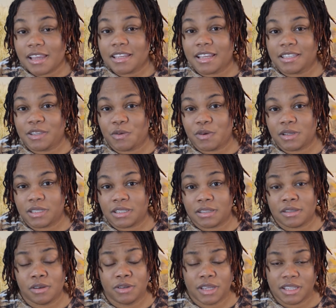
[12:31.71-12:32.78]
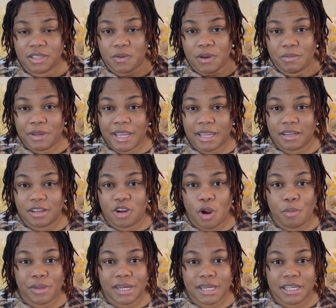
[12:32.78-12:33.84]
You see, so you see when we get the
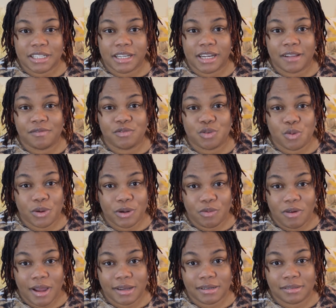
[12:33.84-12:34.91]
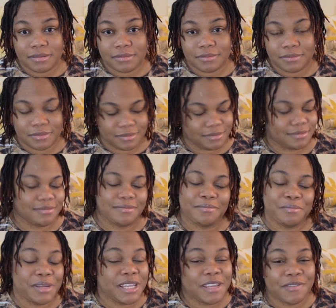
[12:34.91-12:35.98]
combination of 2 in 1,
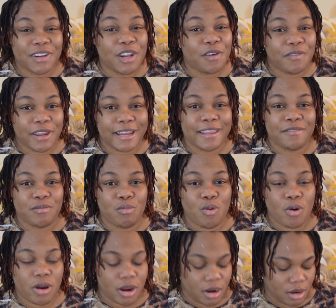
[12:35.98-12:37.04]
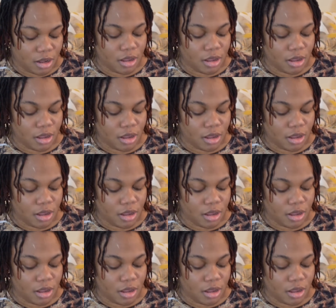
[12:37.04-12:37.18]
I even love it even more.